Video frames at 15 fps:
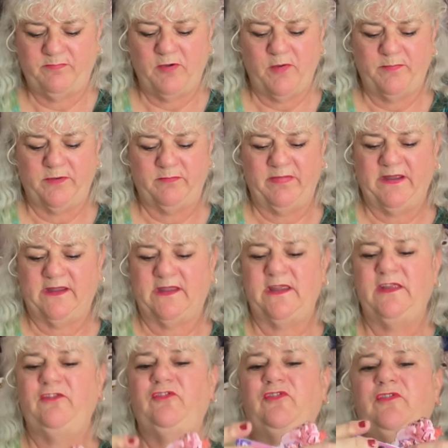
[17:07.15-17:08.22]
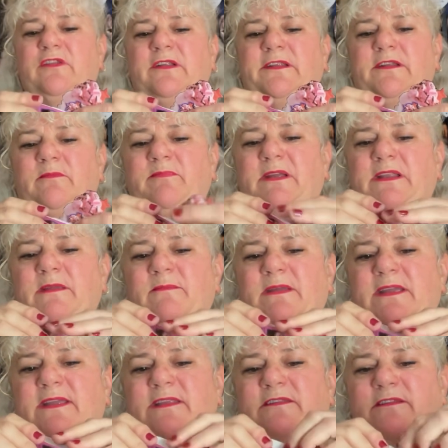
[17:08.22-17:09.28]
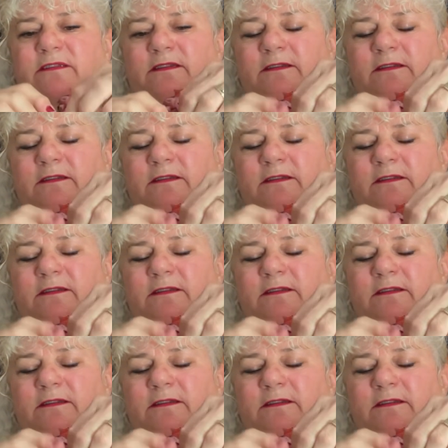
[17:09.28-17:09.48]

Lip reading: pop it back into the little belly band.